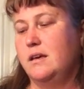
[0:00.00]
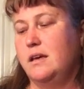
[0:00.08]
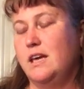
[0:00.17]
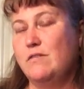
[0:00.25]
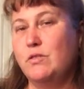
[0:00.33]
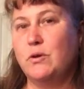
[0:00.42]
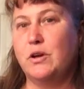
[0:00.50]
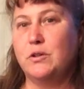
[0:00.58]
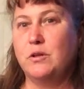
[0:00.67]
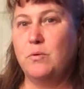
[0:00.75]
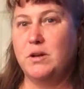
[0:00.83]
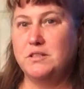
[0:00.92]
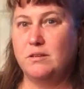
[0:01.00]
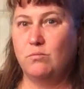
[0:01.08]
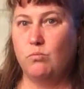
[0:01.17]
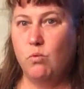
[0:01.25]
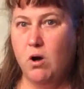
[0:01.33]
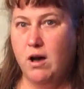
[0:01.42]
even though I only
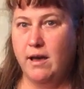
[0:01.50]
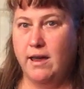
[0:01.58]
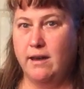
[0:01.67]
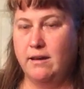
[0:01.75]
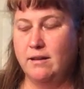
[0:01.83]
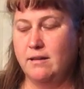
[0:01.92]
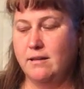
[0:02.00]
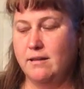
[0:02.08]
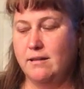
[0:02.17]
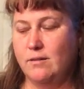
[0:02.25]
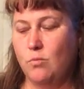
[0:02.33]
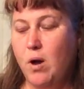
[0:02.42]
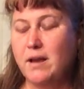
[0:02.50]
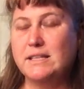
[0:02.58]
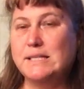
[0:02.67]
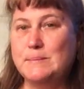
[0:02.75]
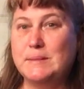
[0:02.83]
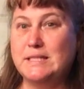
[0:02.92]
wanted one
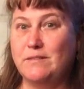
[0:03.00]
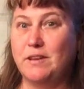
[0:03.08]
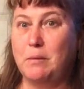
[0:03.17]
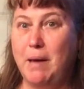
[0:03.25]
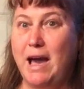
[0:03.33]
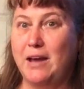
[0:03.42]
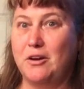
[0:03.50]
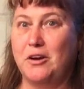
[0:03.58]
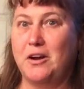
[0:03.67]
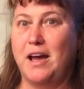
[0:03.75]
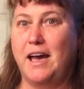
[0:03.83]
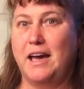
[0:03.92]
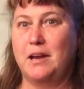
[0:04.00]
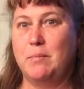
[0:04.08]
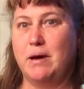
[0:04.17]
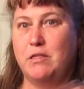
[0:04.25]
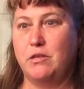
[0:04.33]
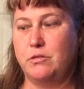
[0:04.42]
specific pattern, I had to
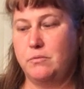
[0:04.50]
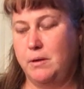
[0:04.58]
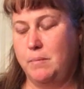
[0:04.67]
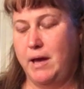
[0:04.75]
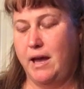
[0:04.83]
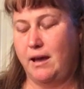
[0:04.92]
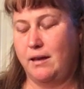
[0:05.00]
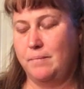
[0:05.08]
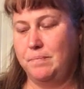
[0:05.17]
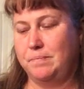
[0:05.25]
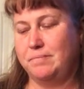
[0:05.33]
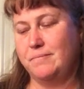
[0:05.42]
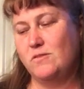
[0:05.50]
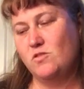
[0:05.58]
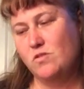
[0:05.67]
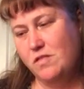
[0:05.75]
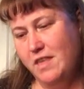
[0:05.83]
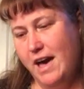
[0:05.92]
buy the 3-pack. So
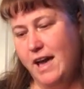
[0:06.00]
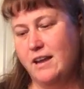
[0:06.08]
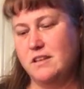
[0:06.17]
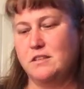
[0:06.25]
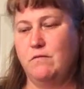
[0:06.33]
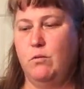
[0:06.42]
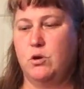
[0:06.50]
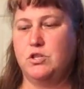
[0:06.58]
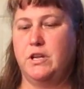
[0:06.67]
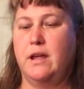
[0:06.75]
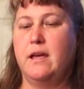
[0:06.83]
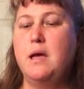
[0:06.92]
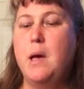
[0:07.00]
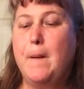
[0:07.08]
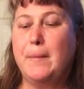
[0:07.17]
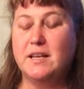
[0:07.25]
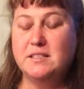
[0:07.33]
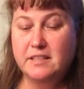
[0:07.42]
that is unfortunate,
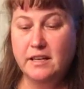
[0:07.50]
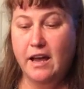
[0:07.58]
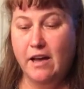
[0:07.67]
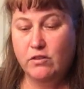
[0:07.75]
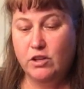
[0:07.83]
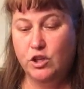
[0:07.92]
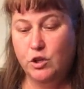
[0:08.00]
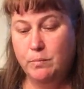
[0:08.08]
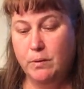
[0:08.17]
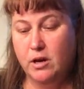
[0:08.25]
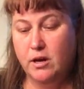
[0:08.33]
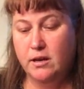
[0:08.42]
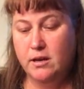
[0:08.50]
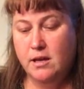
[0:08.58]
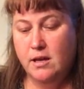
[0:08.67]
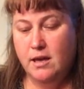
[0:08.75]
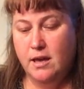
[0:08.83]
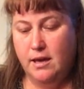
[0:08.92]
but I did have a coupon
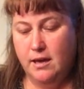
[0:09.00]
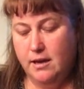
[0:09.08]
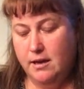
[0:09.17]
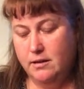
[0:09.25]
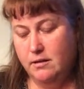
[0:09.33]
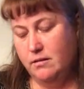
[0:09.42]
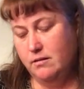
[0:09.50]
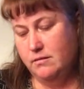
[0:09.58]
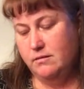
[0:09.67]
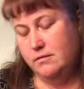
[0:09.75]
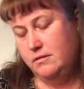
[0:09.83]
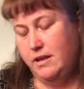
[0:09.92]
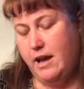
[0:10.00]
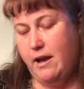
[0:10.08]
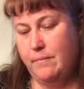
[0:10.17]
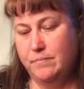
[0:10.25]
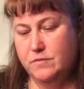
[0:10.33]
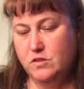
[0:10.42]
and yeah.
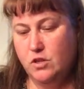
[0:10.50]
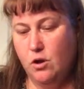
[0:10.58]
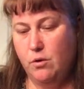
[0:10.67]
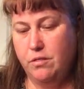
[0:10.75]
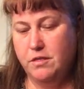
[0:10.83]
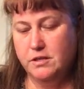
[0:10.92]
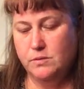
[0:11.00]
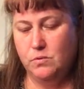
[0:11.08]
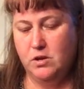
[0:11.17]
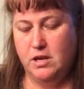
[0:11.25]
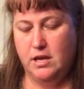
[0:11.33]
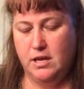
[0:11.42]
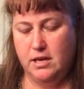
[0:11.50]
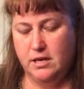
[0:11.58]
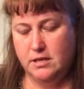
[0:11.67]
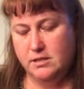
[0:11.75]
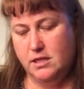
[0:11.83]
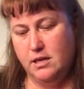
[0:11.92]
So this one
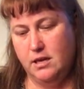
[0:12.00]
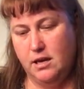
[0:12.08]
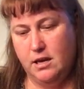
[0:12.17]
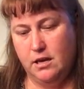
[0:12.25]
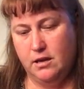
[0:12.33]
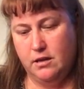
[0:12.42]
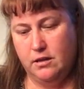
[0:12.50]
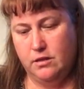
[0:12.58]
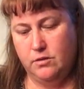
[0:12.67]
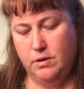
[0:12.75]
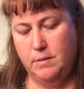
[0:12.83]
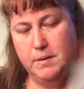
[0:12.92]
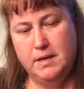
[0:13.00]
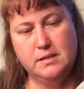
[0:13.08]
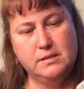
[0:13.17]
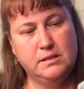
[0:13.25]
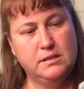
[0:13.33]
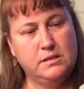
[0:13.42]
is the 3
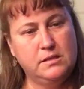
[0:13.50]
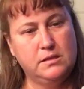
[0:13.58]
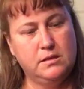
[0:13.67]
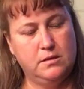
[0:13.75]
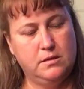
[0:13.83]
pieces